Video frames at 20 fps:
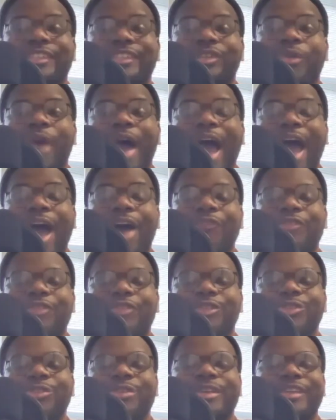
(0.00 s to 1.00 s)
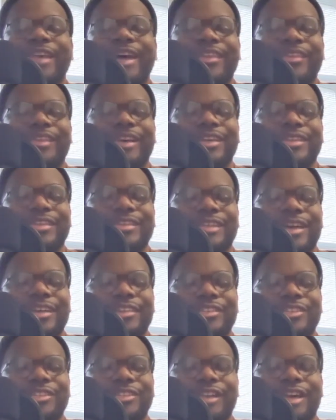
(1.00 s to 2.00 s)
you have to, and that
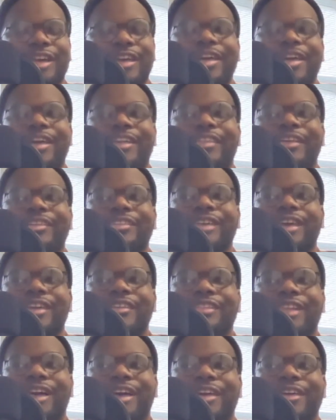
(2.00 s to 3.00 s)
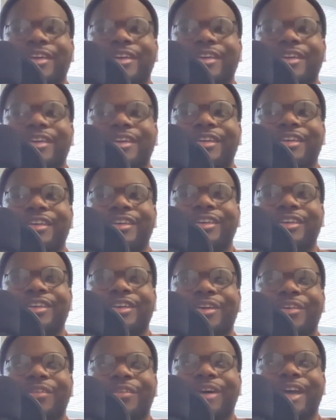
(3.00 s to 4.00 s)
takes like
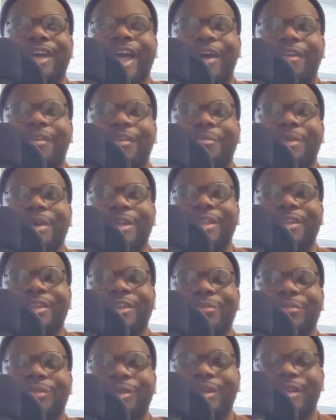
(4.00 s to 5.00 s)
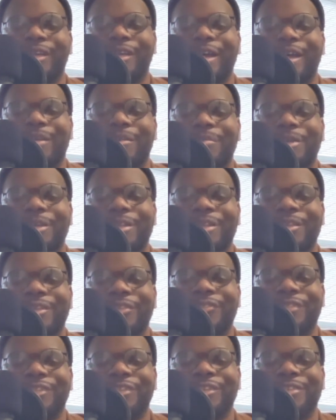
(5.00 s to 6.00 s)
accountability, real accountability
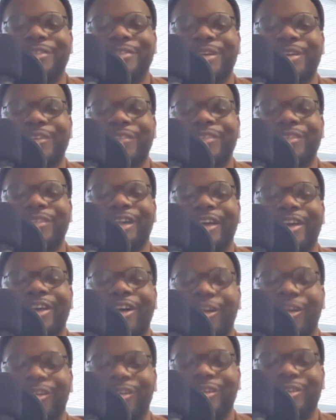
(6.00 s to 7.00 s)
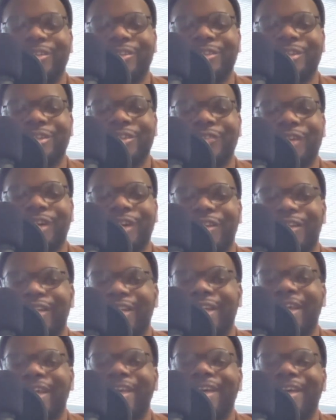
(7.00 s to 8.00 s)
for yourself, to like calling yourself out,
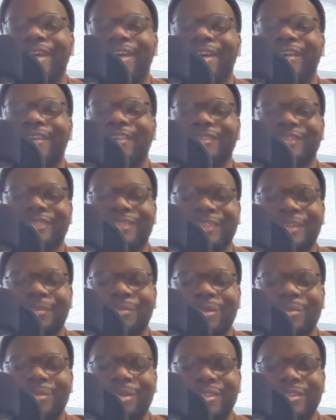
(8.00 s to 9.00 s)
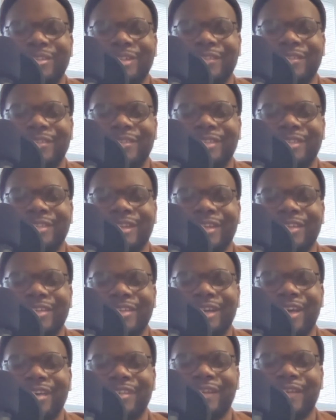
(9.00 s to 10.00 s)
like, okay, maybe I shouldn't have sent that
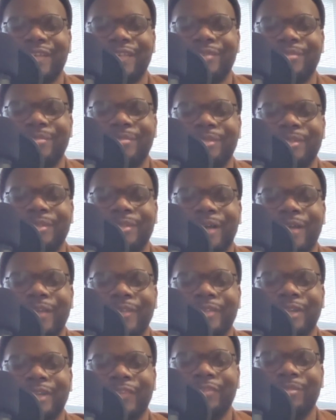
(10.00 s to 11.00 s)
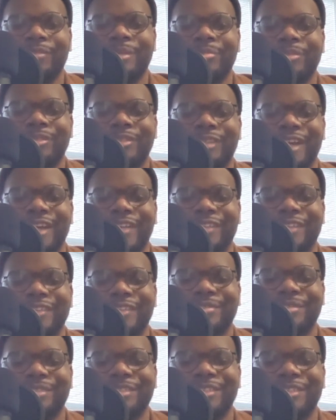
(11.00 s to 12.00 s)
text. That was definitely me projecting
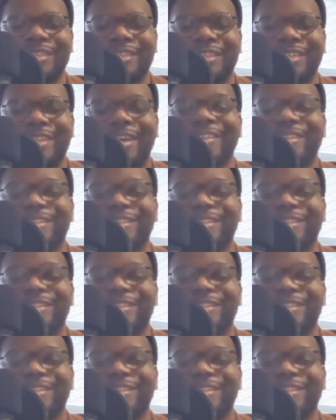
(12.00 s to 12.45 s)
some shit. That's